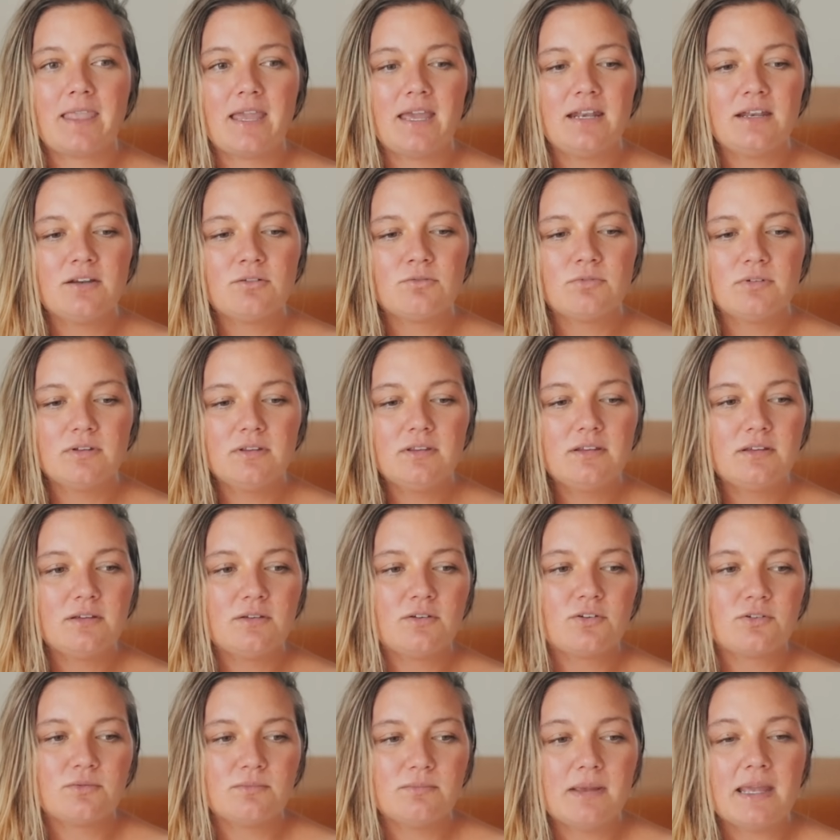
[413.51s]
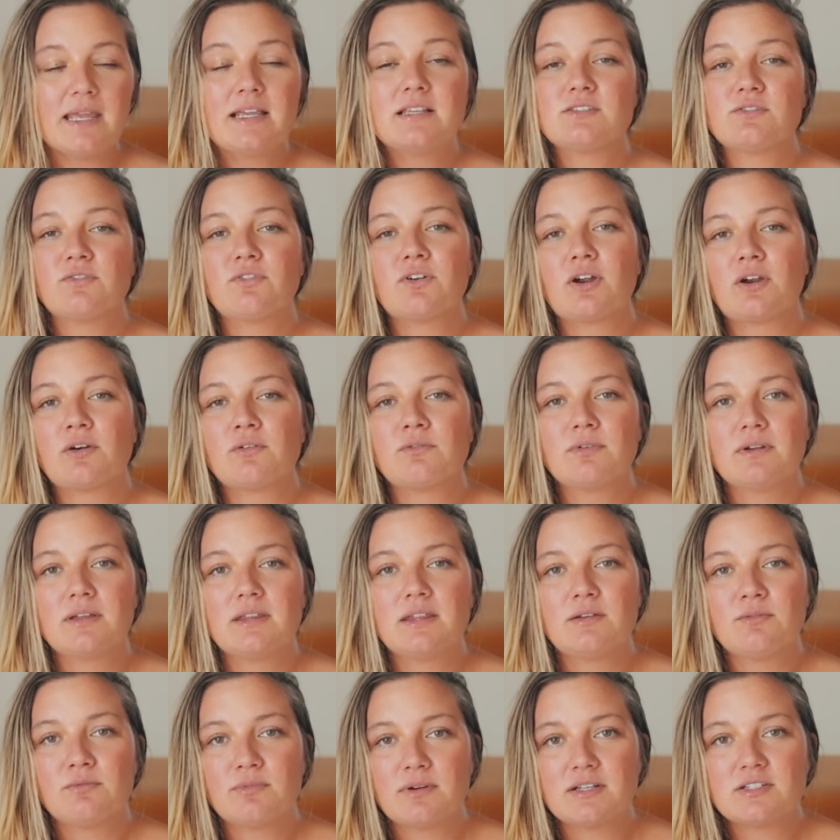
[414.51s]
And it really makes for a
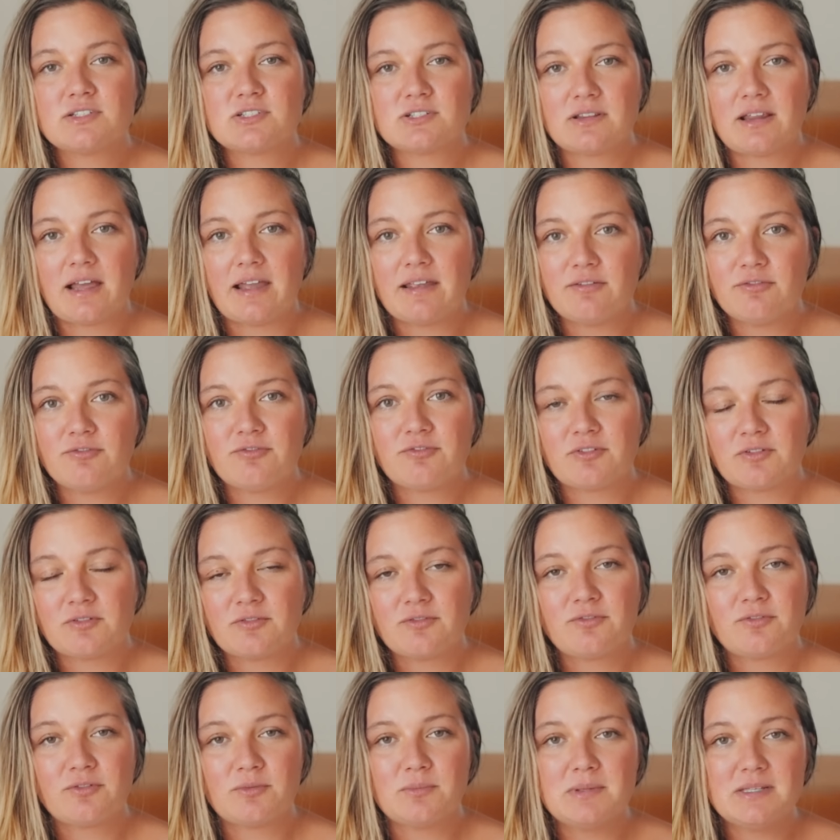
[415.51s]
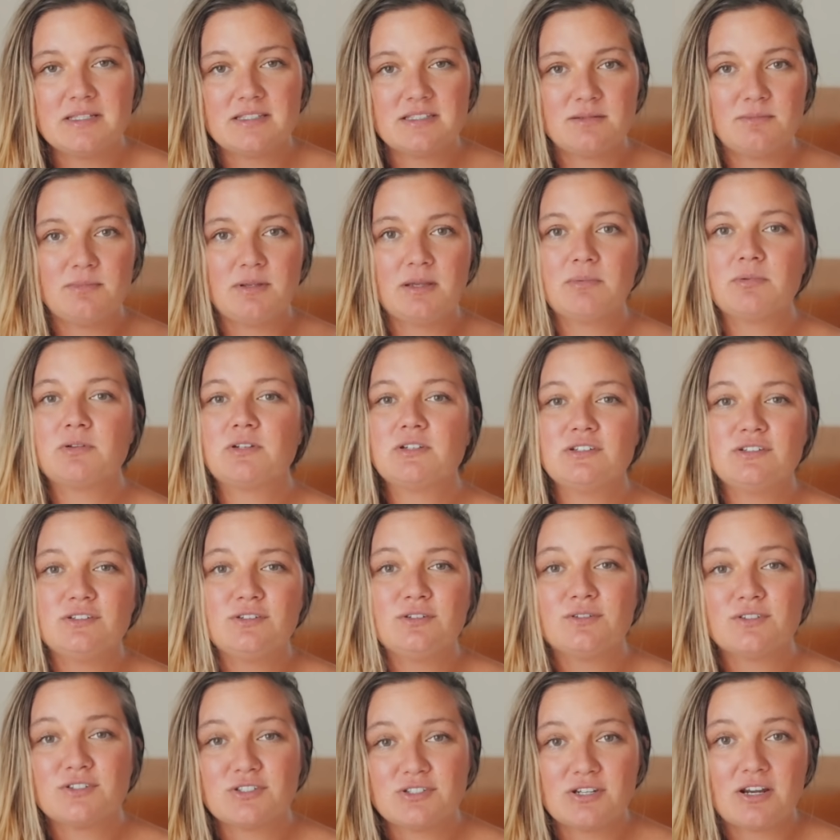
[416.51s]
really rich life for, for me to be able to
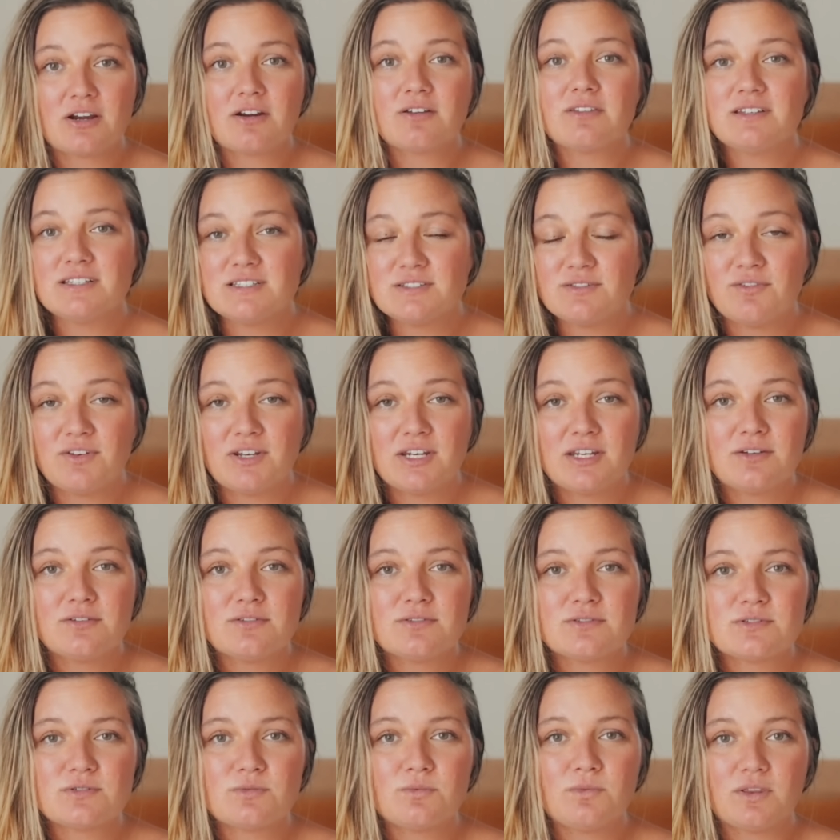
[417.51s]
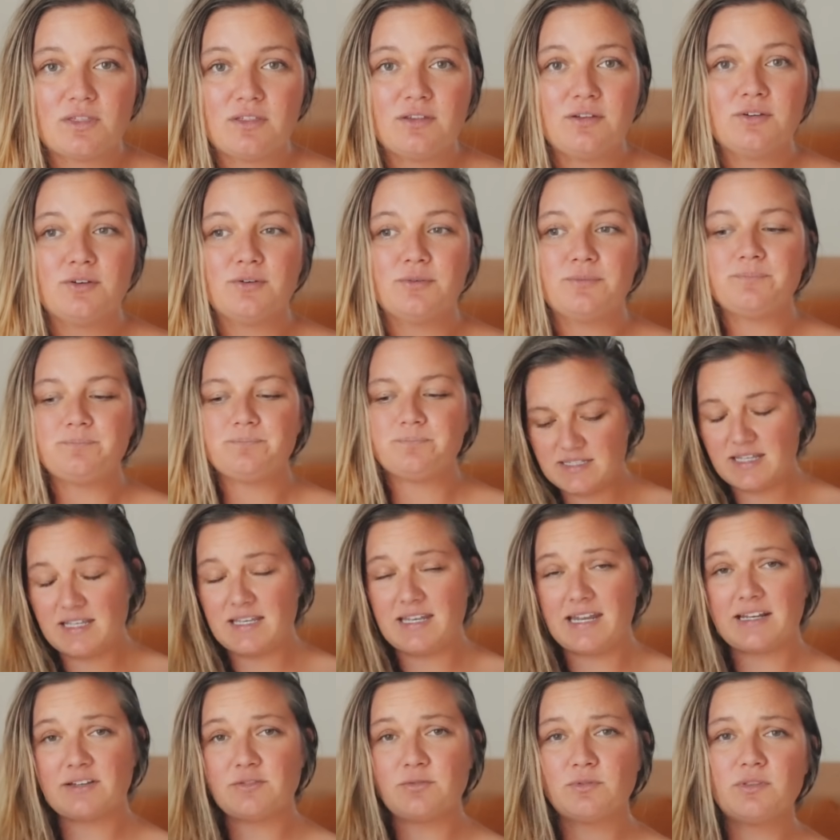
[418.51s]
do, share these videos with you, to
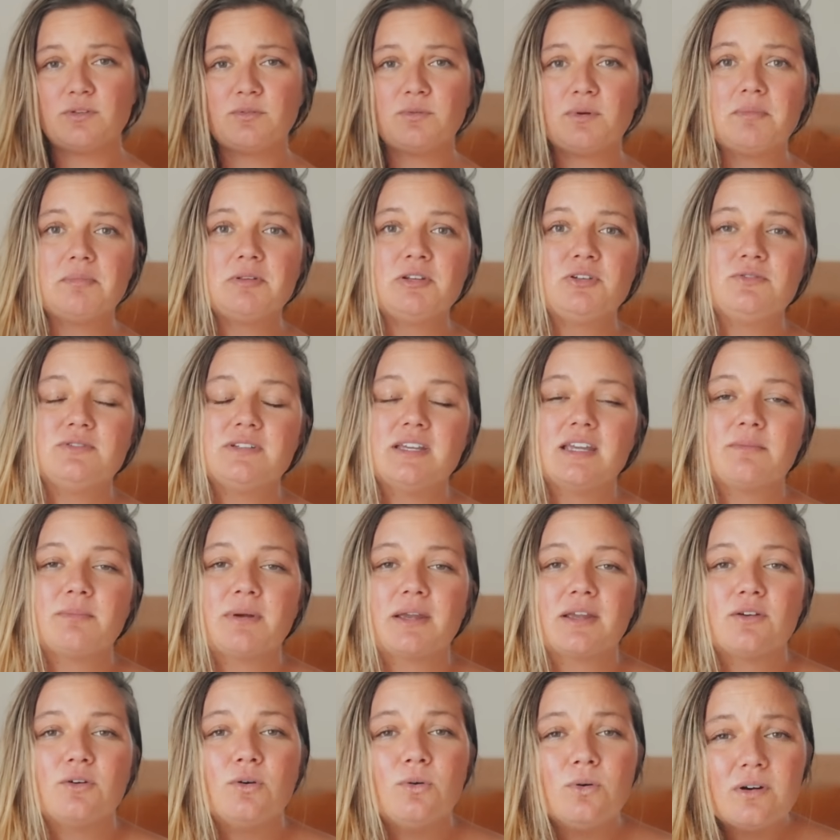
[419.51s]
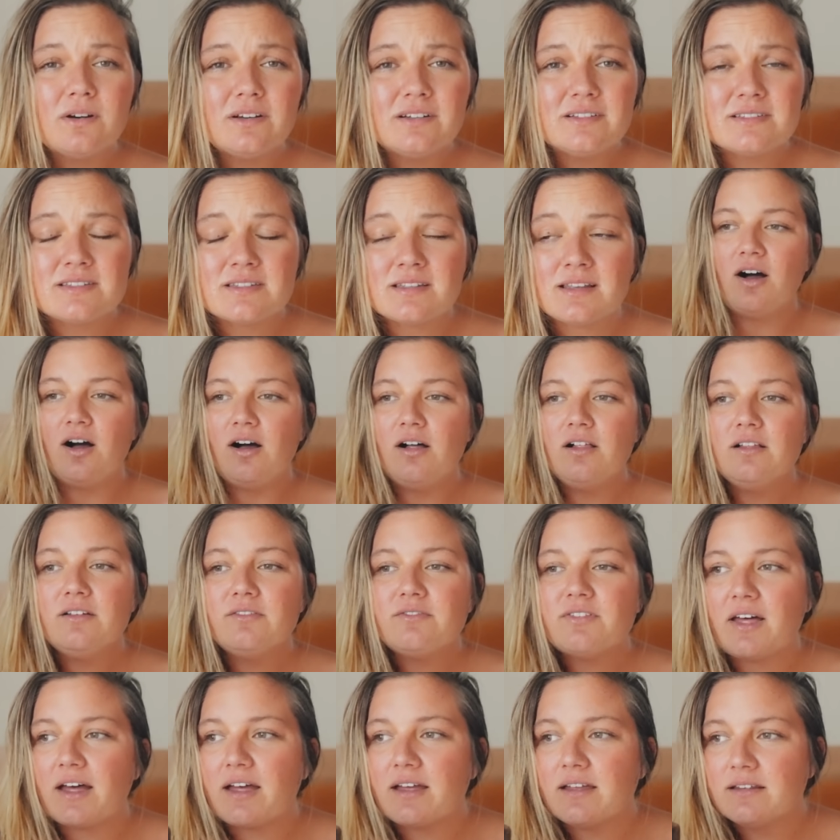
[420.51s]
connect with the women who take my course, all of
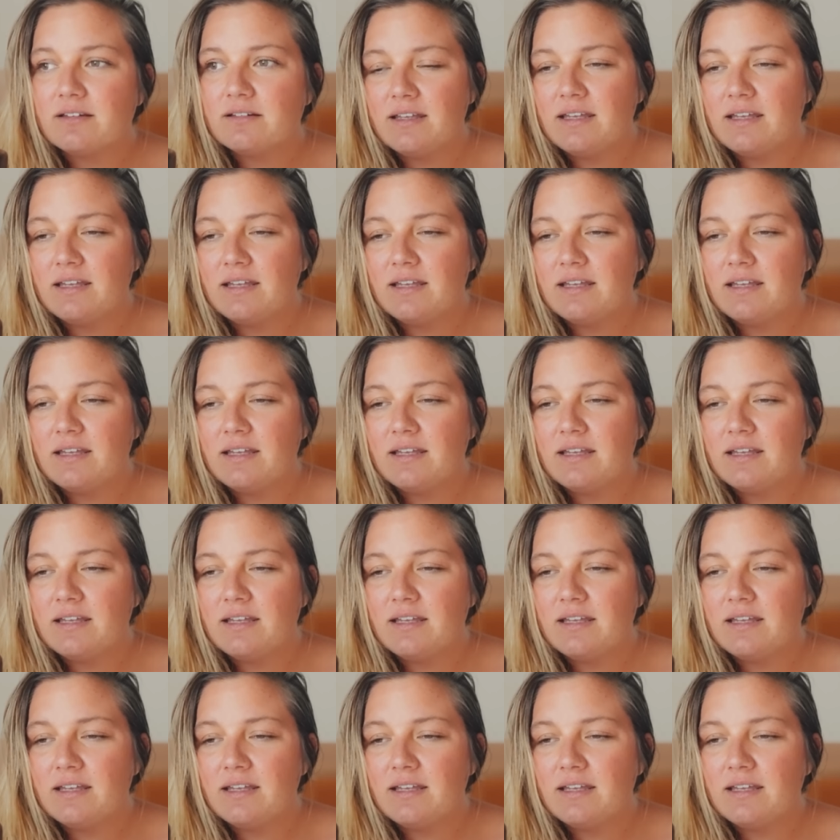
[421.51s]
that.